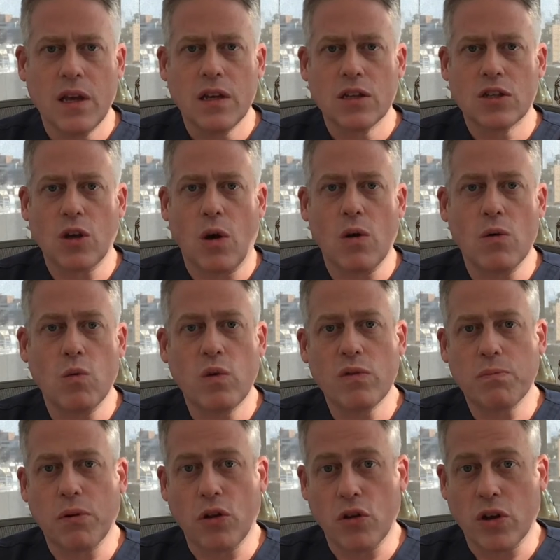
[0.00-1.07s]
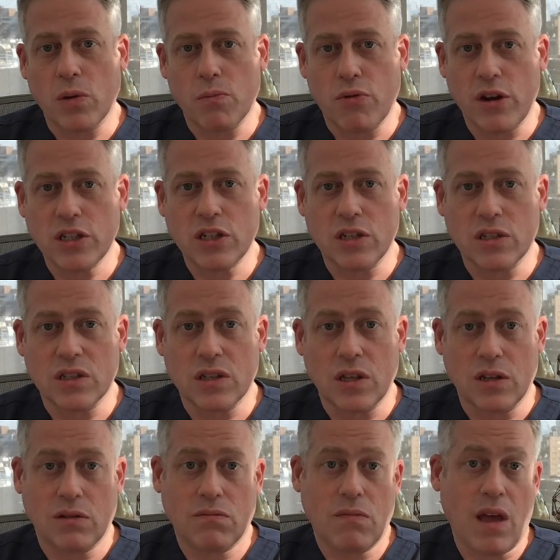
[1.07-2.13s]
So with balloon compressions,
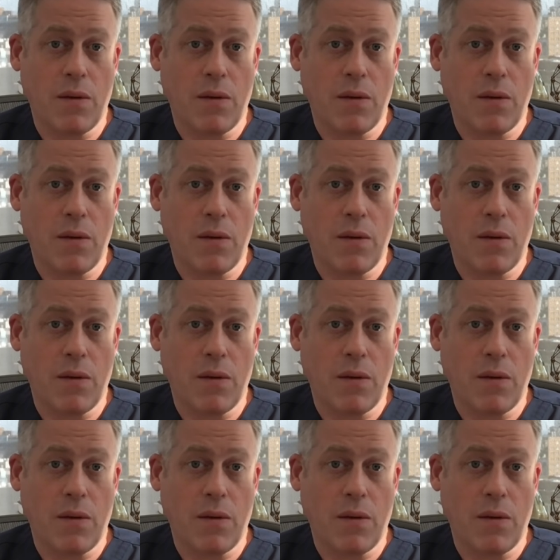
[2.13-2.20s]
the